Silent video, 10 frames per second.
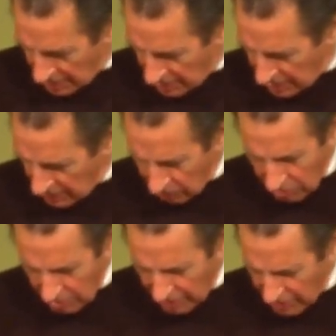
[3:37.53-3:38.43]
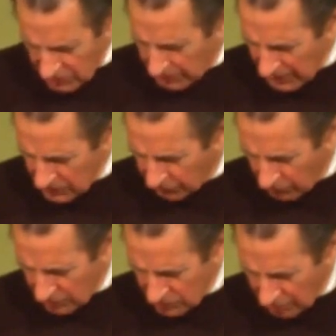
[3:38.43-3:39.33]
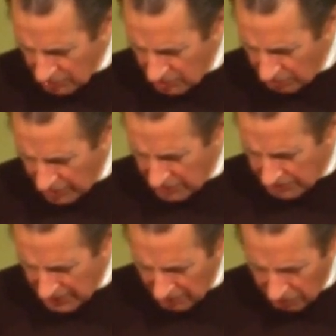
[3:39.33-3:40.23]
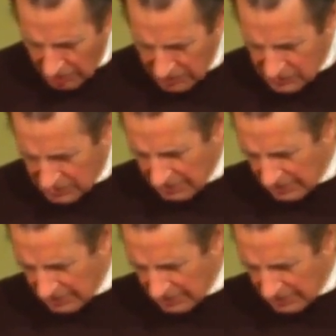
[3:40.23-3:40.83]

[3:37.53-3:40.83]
Uh, Lord, let us be as focused on you as Peter was.